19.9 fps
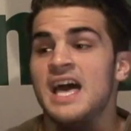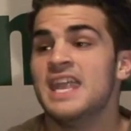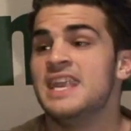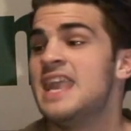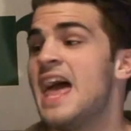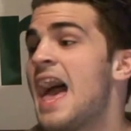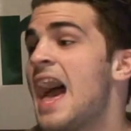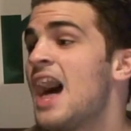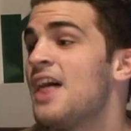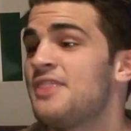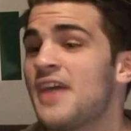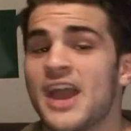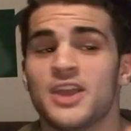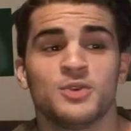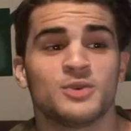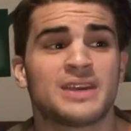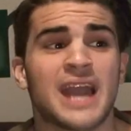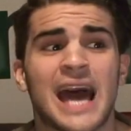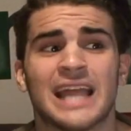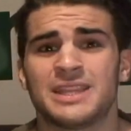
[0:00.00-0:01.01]
Now that
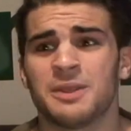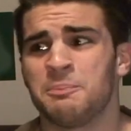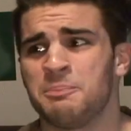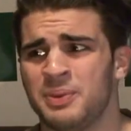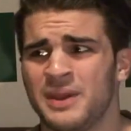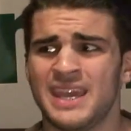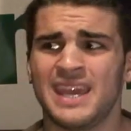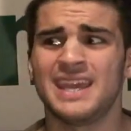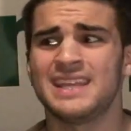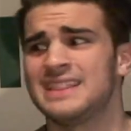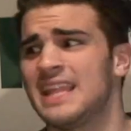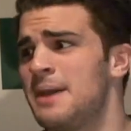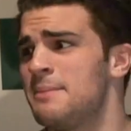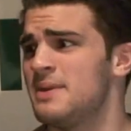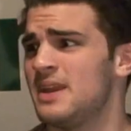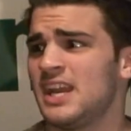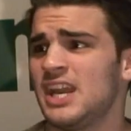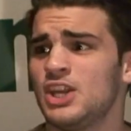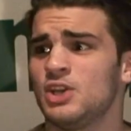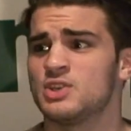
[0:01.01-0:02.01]
you got the beat, let
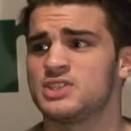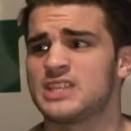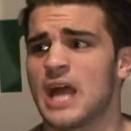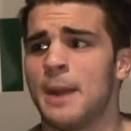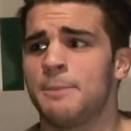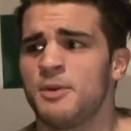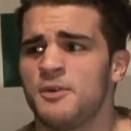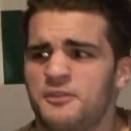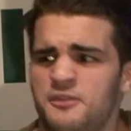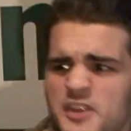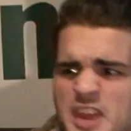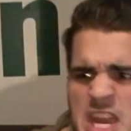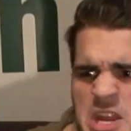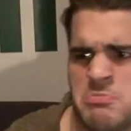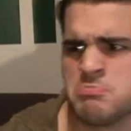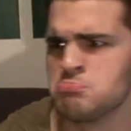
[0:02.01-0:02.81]
me hear you stomp your feet.